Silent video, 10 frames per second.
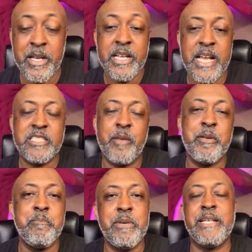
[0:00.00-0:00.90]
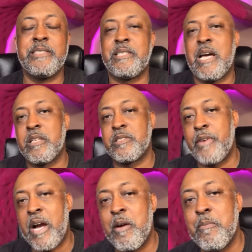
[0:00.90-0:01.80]
That's going to be millions of dollars of
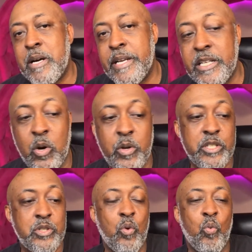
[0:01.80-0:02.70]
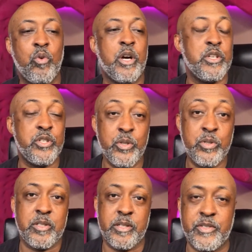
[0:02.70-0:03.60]
our money going into a
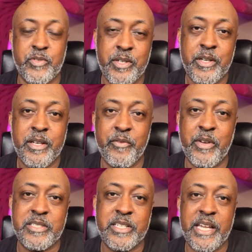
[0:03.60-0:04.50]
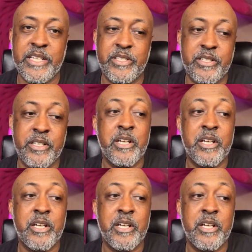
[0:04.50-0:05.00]
useless investigation,